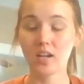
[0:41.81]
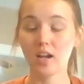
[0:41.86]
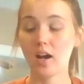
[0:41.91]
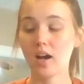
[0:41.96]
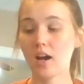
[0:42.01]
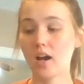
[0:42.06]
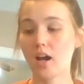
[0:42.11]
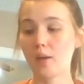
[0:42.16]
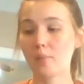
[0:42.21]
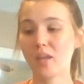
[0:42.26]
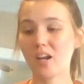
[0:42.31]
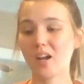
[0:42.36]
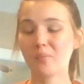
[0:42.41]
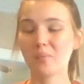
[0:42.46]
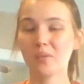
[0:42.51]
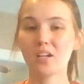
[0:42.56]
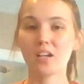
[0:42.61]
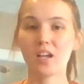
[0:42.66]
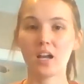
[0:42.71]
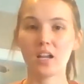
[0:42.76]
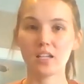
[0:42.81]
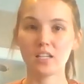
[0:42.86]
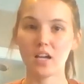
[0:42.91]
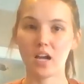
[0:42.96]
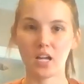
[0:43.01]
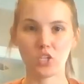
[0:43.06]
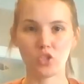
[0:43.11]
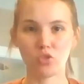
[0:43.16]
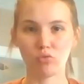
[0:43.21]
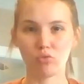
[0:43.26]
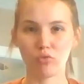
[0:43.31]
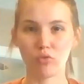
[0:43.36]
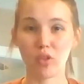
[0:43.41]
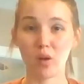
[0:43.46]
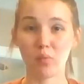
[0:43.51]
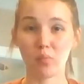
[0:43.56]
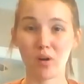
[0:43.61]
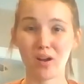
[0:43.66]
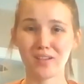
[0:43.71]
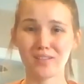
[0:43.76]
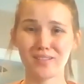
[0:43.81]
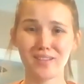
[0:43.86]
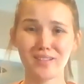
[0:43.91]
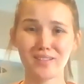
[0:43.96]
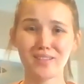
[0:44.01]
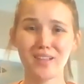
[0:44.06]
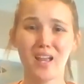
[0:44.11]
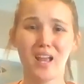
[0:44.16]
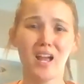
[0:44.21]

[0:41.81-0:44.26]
And I'm going to kind of guide you through that process.